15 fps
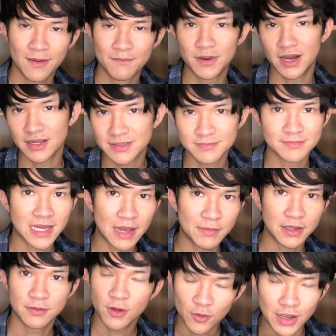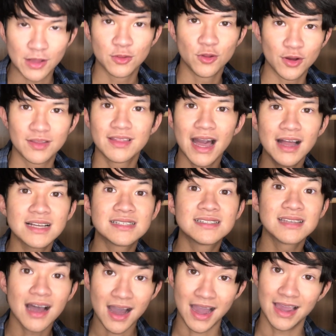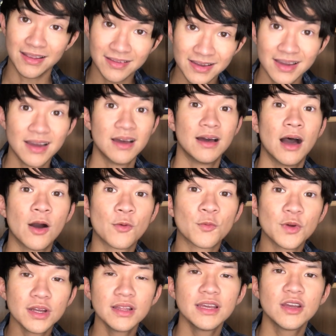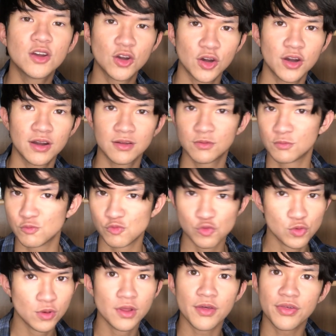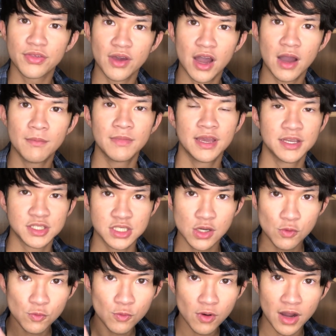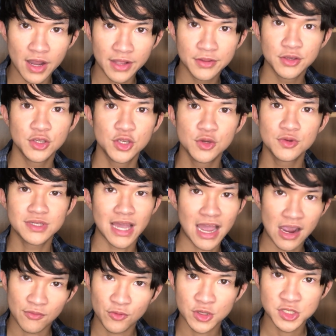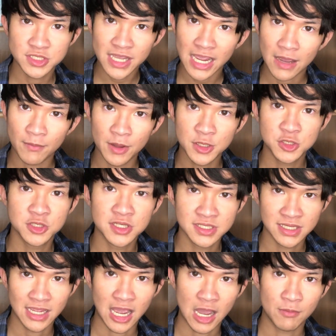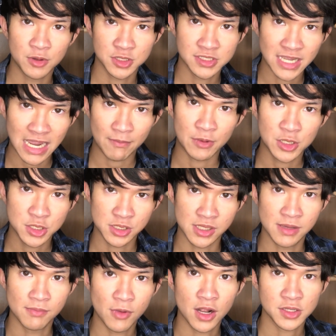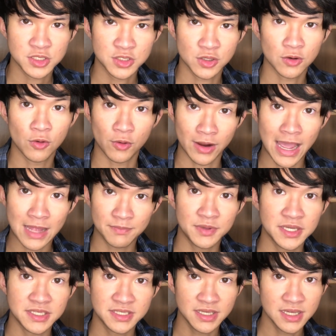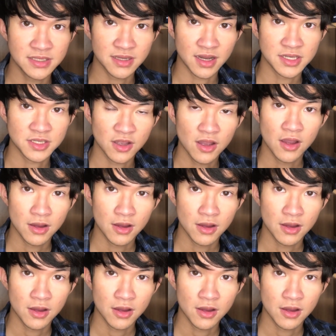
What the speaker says: But, okay, look, that aside, a really good rule of thumb is to 1, use average damage to see how much damage the monster or NPC does